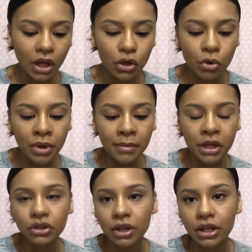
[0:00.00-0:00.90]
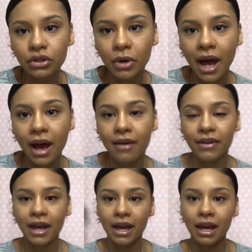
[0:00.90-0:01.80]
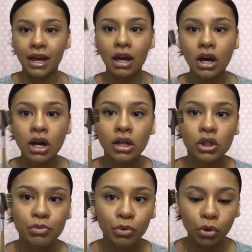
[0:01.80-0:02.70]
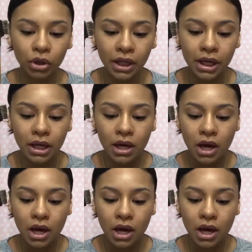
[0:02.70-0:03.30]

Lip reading: You want to make sure that you have a spoolie.